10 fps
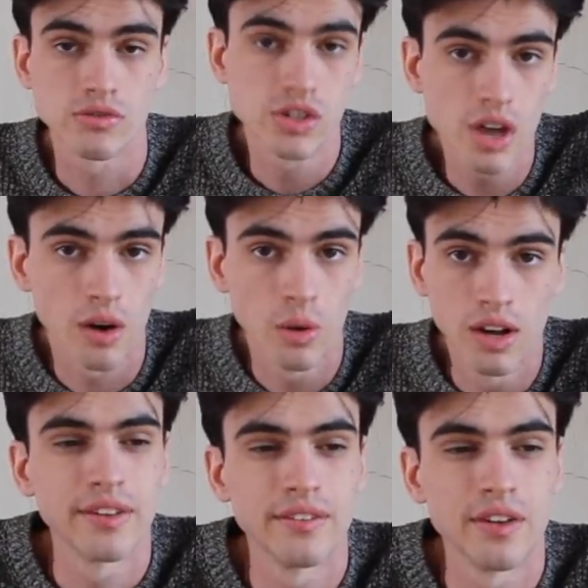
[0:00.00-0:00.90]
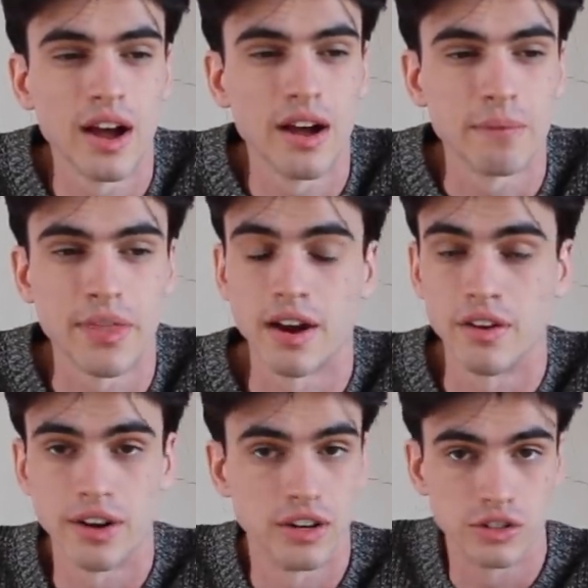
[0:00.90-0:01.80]
of the show up there,
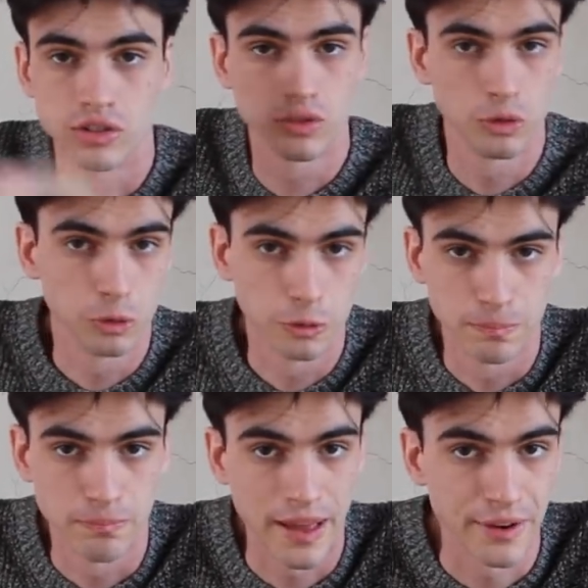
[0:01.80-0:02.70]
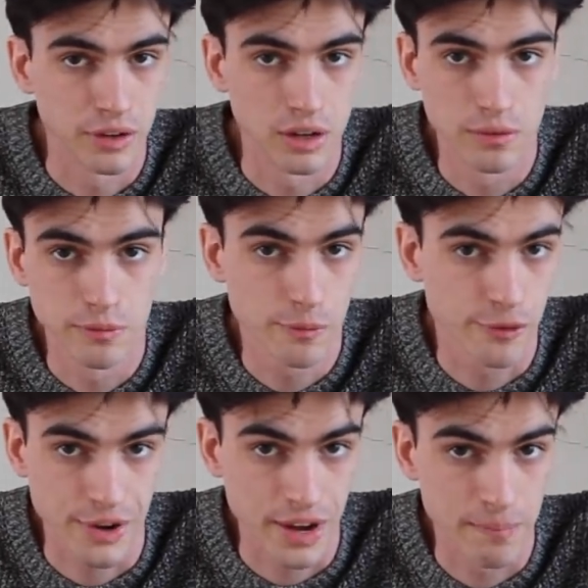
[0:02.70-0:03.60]
there's all manner of
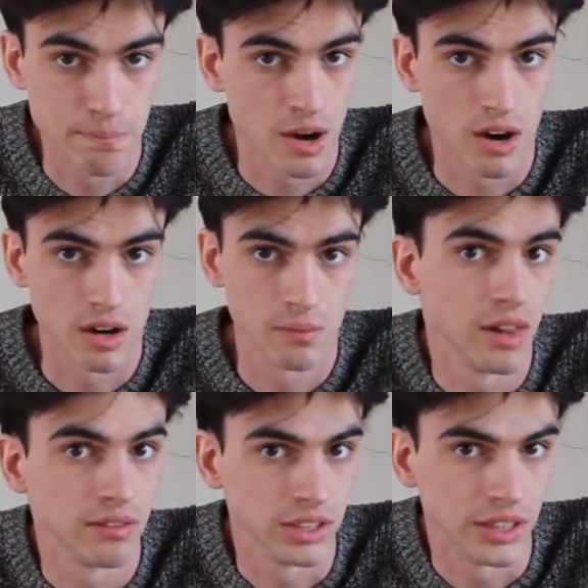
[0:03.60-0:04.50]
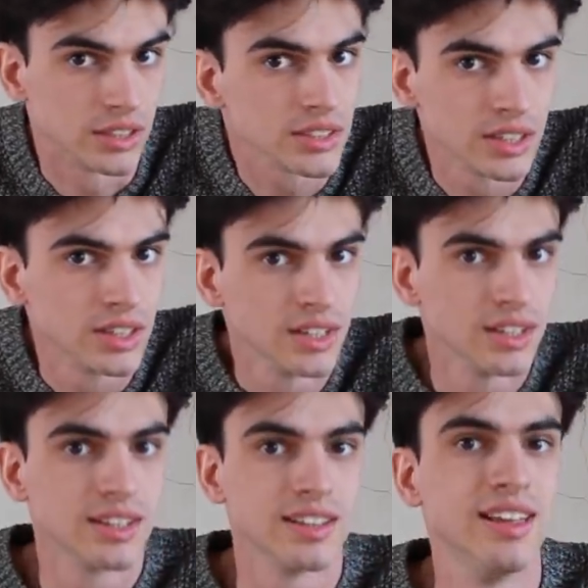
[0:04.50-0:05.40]
free bar loveliness
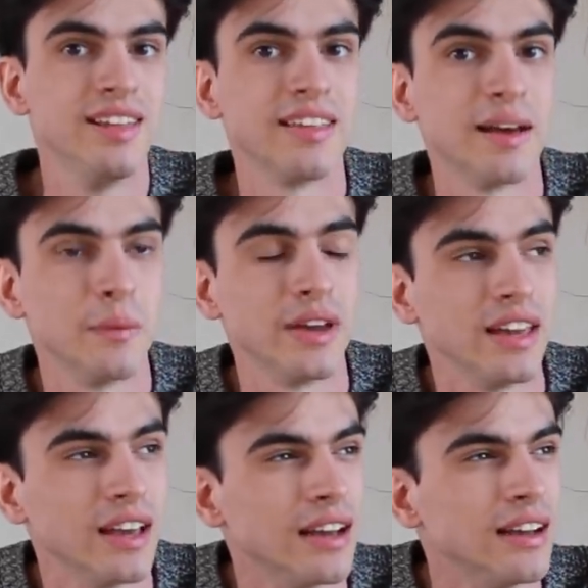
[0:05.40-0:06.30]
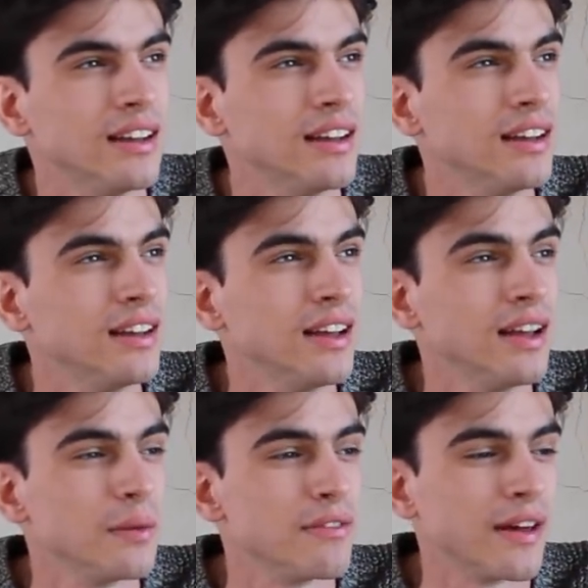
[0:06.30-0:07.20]
that we uh,
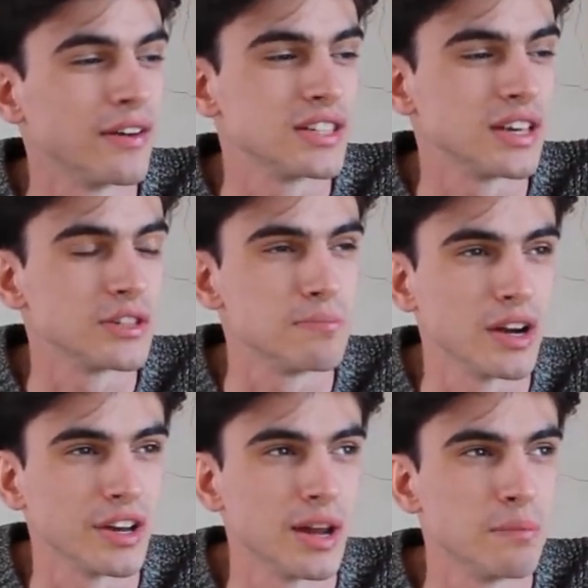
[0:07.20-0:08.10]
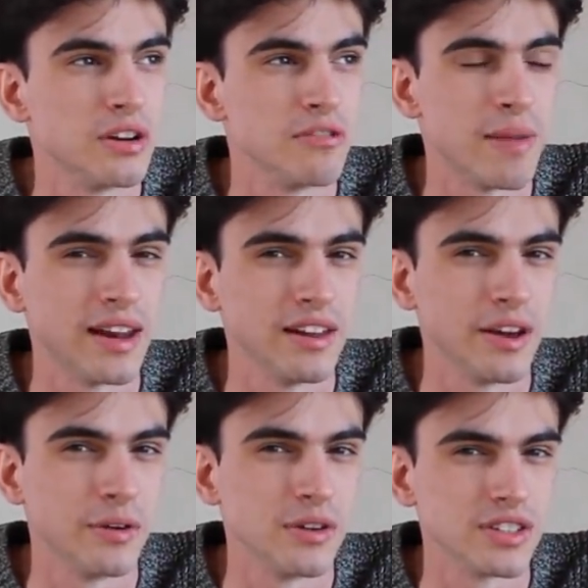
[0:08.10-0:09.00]
we found ourselves among a number of Bentley
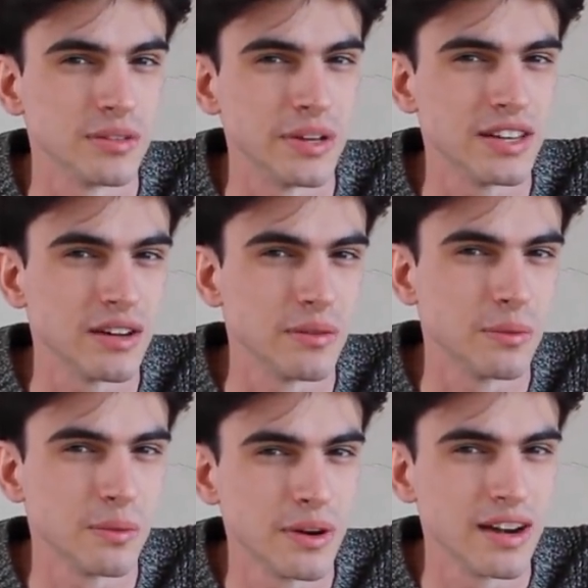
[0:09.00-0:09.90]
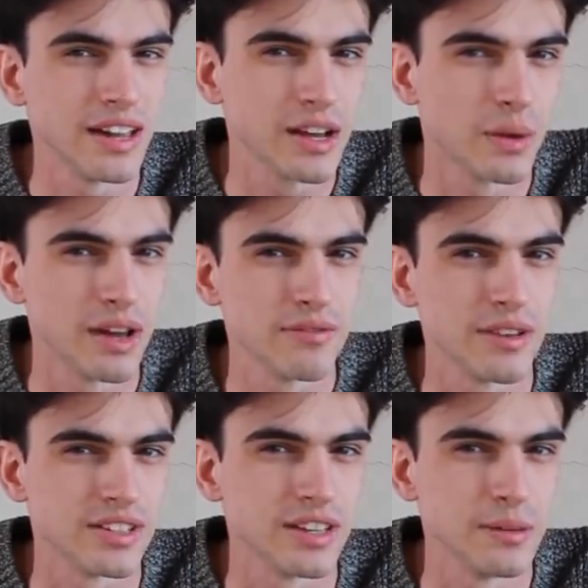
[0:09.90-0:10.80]
owners, and we didn't really quite
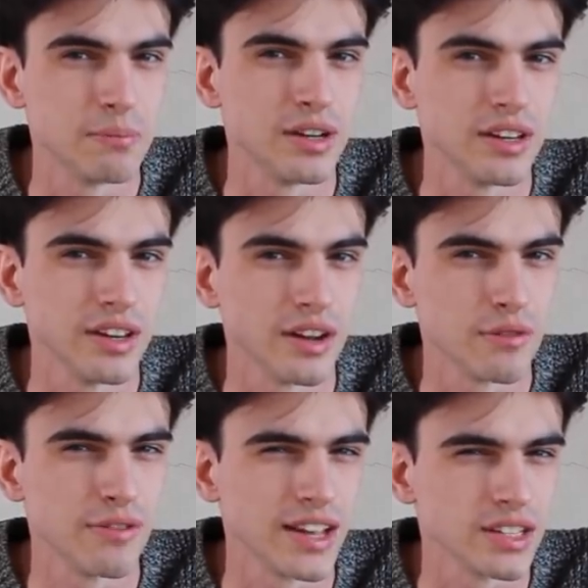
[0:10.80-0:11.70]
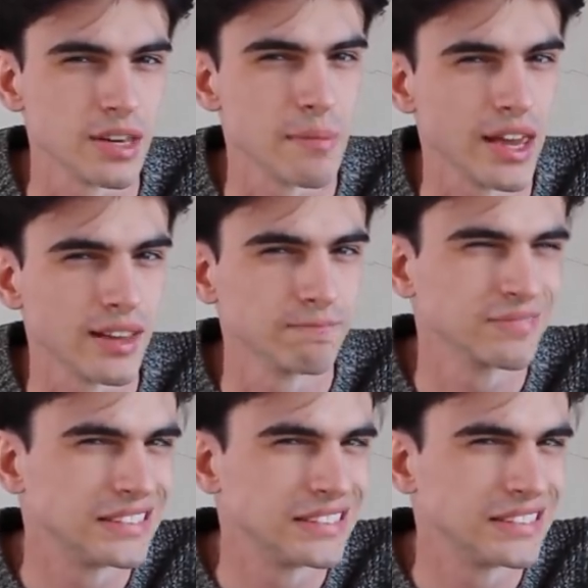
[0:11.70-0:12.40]
fit in. But you know, fake it till you make it.